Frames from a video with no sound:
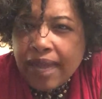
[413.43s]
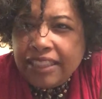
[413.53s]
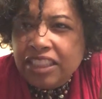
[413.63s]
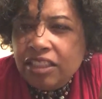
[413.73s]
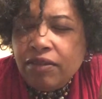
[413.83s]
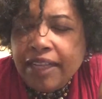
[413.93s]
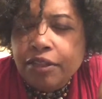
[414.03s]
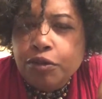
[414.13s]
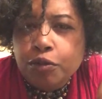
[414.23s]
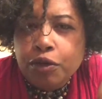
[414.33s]
I just don't
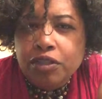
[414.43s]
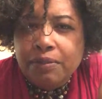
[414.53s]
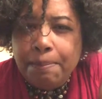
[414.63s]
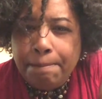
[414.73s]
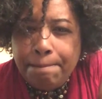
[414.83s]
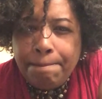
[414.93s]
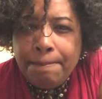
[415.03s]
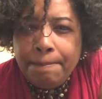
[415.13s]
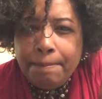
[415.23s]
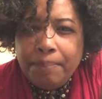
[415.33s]
let those words
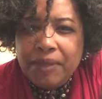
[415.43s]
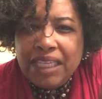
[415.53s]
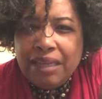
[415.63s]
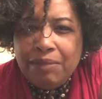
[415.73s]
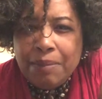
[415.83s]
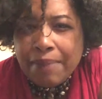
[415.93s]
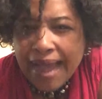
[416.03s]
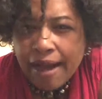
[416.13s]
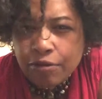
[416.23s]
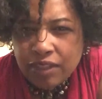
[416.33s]
keep me
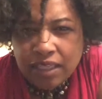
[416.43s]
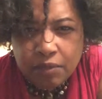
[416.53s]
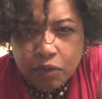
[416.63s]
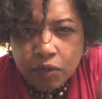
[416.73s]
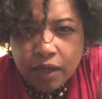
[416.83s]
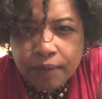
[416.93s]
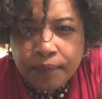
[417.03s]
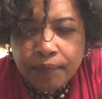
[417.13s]
bound anymore.